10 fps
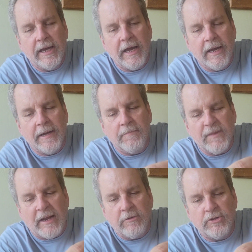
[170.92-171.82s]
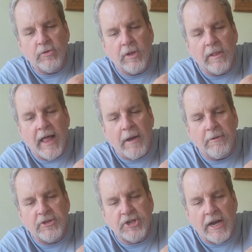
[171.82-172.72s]
I don't do a lot
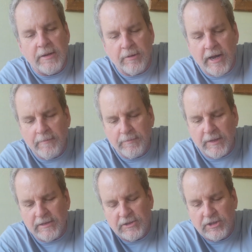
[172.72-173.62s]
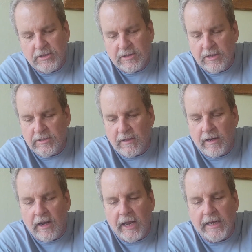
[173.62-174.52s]
with shiny bright. It's a
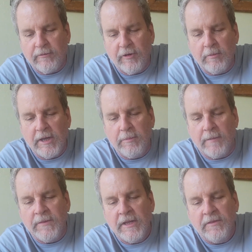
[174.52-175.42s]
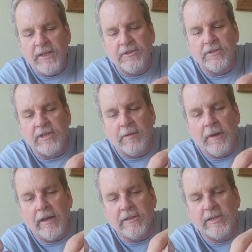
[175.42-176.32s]
little late for me, but these are
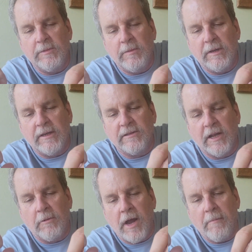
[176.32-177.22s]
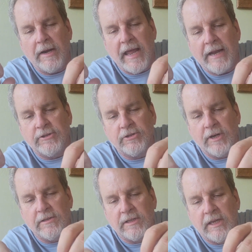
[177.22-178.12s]
sentimental to me because they were on my dad's
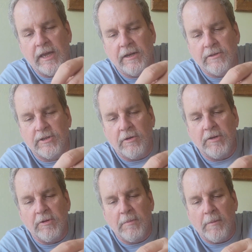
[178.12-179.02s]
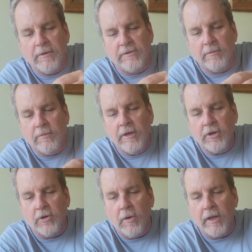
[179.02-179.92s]
tray as a kid, and so he remembers them
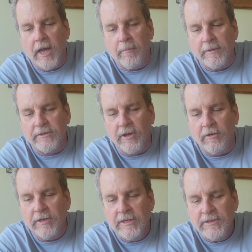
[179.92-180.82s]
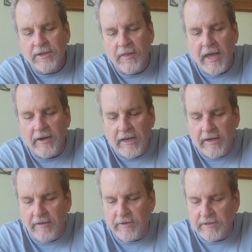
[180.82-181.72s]
growing up. And so to that in
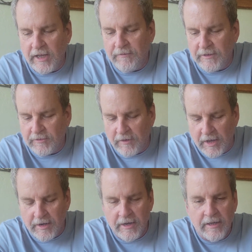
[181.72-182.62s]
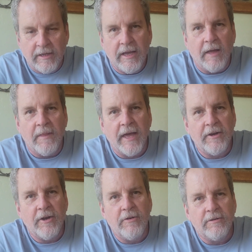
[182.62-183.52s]
and of itself, it's fun. On that
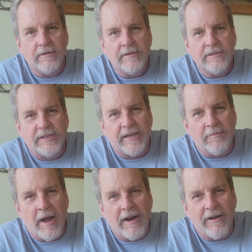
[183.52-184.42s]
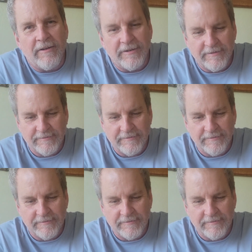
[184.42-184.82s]
note, see you tomorrow.